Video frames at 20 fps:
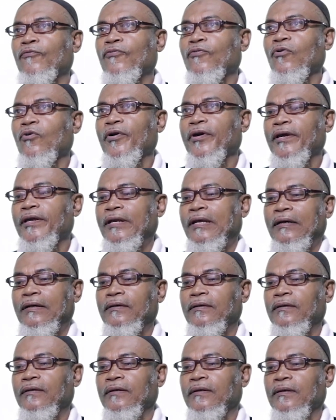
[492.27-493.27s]
void
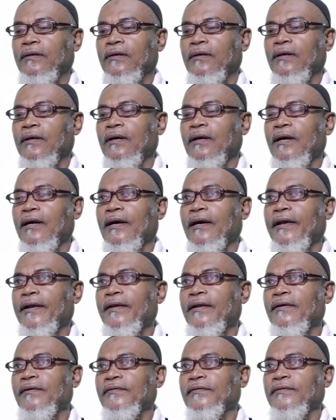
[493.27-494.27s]
add.